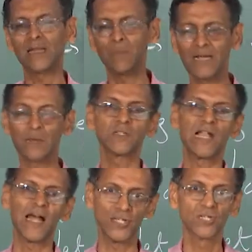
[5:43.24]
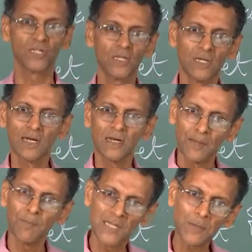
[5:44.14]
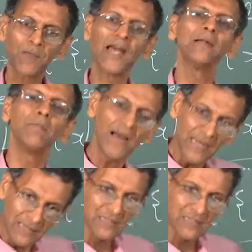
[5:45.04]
n becomes large, multiplied by